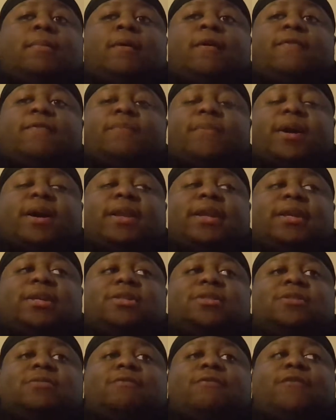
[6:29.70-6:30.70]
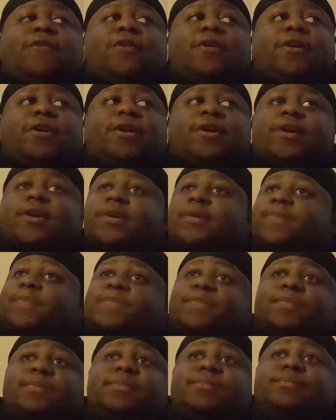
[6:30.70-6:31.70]
of money for
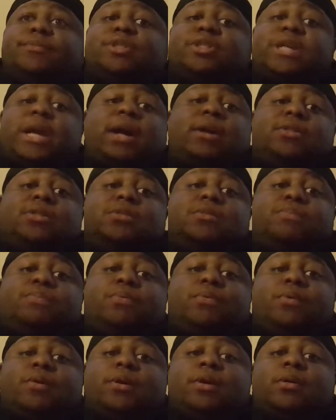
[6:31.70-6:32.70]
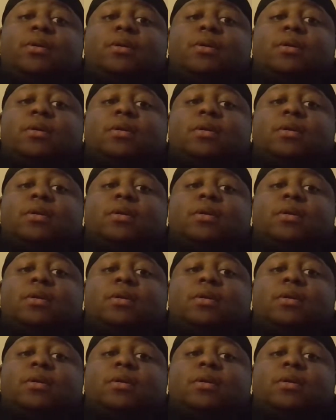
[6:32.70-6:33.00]
child support